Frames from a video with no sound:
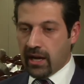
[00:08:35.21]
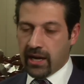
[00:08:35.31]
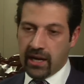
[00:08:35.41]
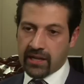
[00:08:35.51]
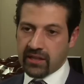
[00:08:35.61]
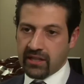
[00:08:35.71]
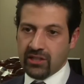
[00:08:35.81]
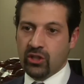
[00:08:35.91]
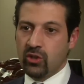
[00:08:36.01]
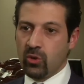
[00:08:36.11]
I think
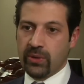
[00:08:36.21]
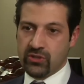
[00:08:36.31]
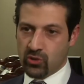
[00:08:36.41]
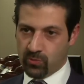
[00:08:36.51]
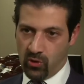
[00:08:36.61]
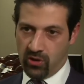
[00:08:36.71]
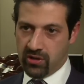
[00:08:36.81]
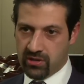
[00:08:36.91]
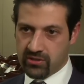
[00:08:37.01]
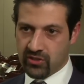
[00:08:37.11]
you could always do more
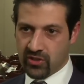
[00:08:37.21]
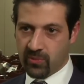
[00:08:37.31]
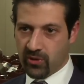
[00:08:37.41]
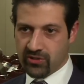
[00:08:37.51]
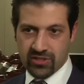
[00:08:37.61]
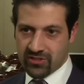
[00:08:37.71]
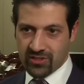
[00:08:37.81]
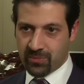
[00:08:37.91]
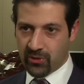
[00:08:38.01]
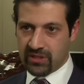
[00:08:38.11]
to support, to
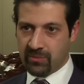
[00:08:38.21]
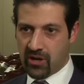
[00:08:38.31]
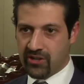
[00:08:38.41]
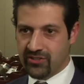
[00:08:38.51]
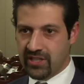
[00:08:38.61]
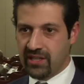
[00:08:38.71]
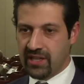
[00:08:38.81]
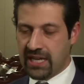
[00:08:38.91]
support democracy,